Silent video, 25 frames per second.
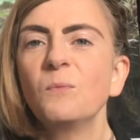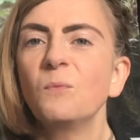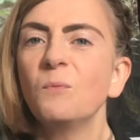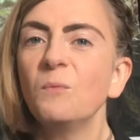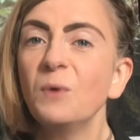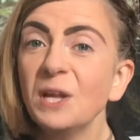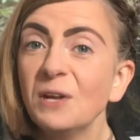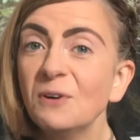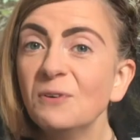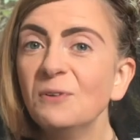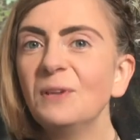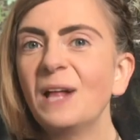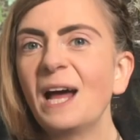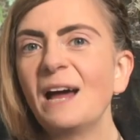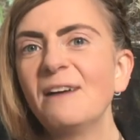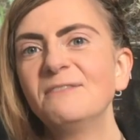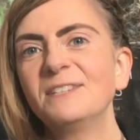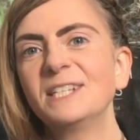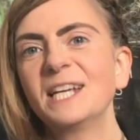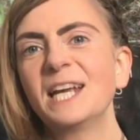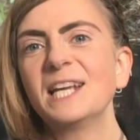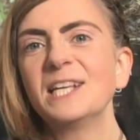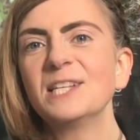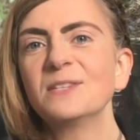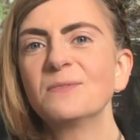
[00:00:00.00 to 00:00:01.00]
We all have
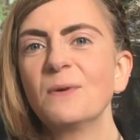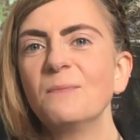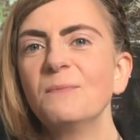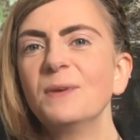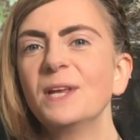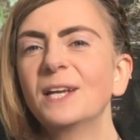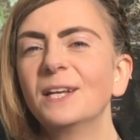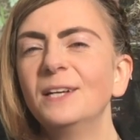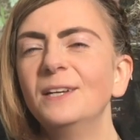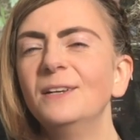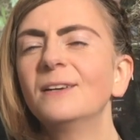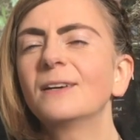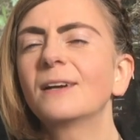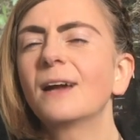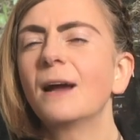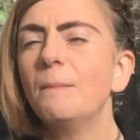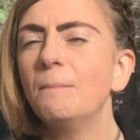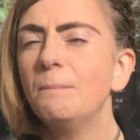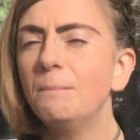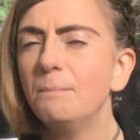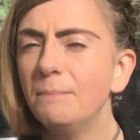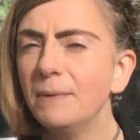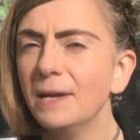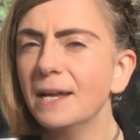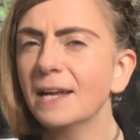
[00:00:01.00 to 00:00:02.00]
days when we can look
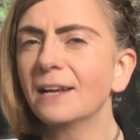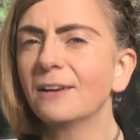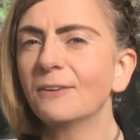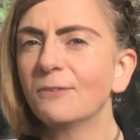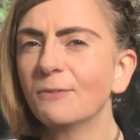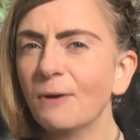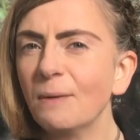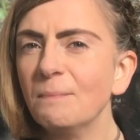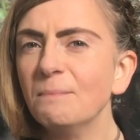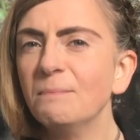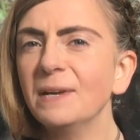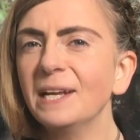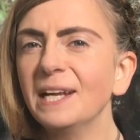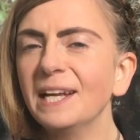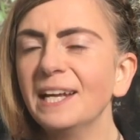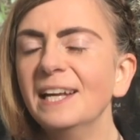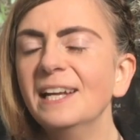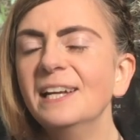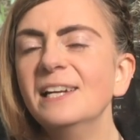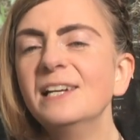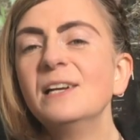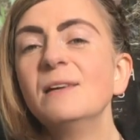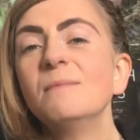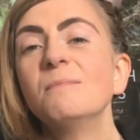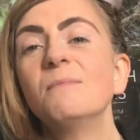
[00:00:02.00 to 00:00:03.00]
a bit grumpy,
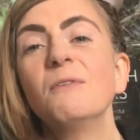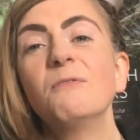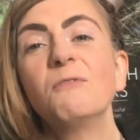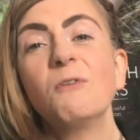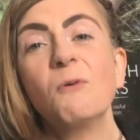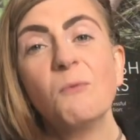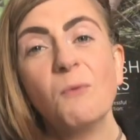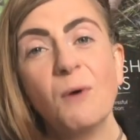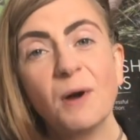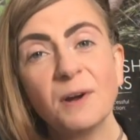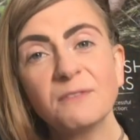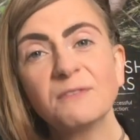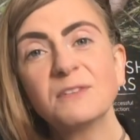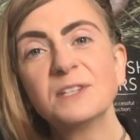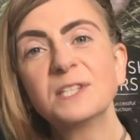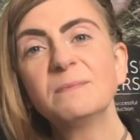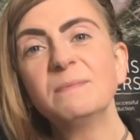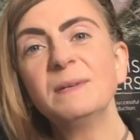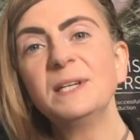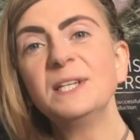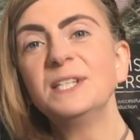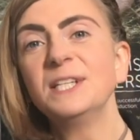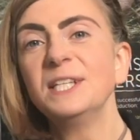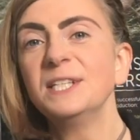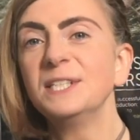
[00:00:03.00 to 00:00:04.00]
but for one of the
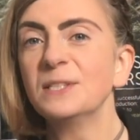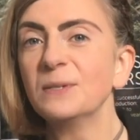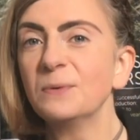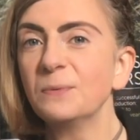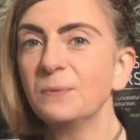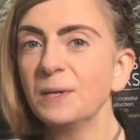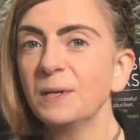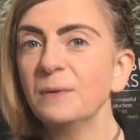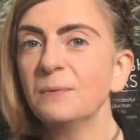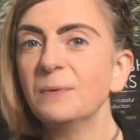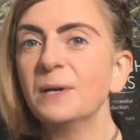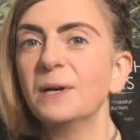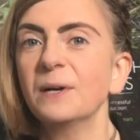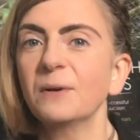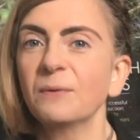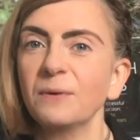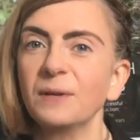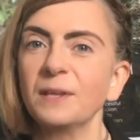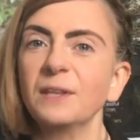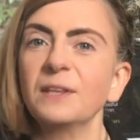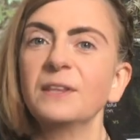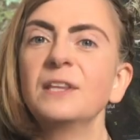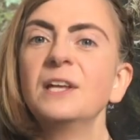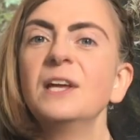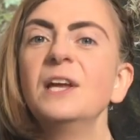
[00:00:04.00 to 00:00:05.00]
species that we work
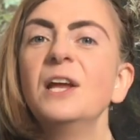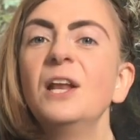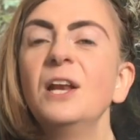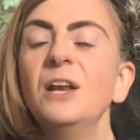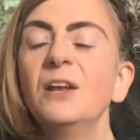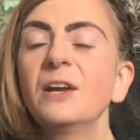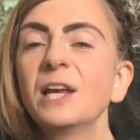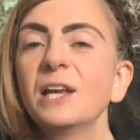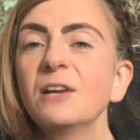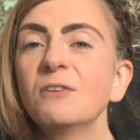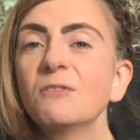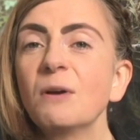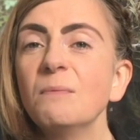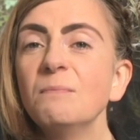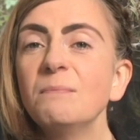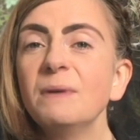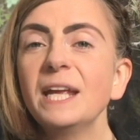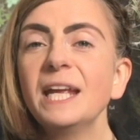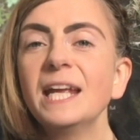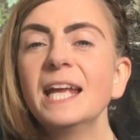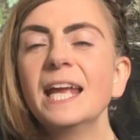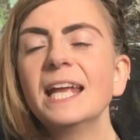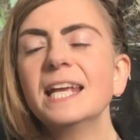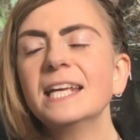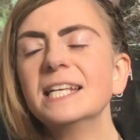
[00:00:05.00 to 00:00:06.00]
with, looking
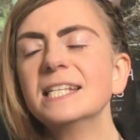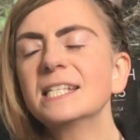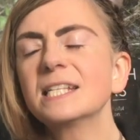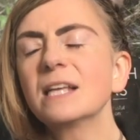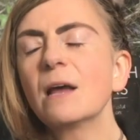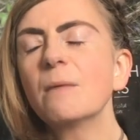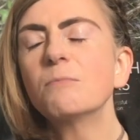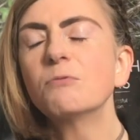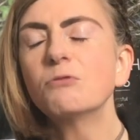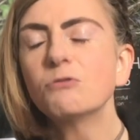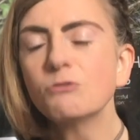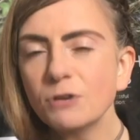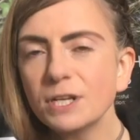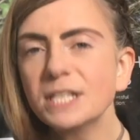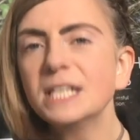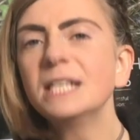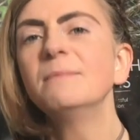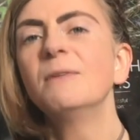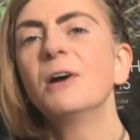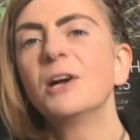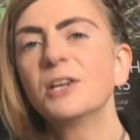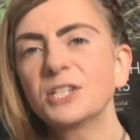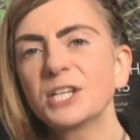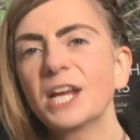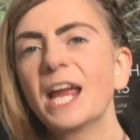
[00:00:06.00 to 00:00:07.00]
grumpy is pretty
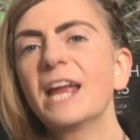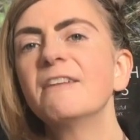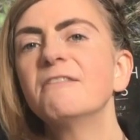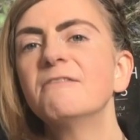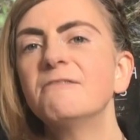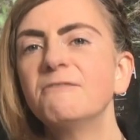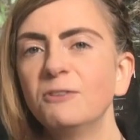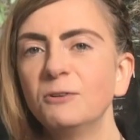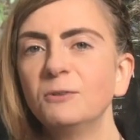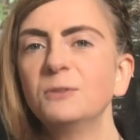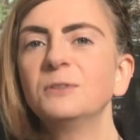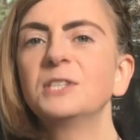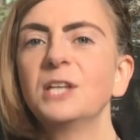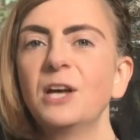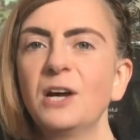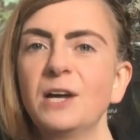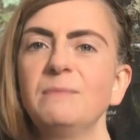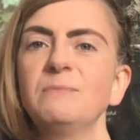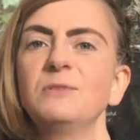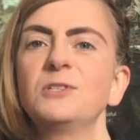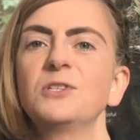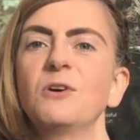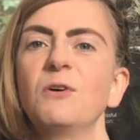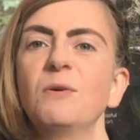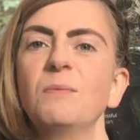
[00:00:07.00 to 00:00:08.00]
much a
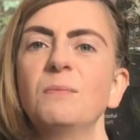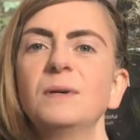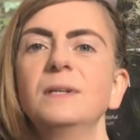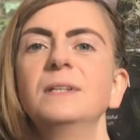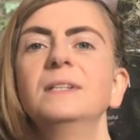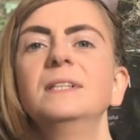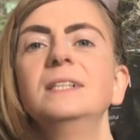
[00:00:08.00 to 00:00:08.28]
full-time job.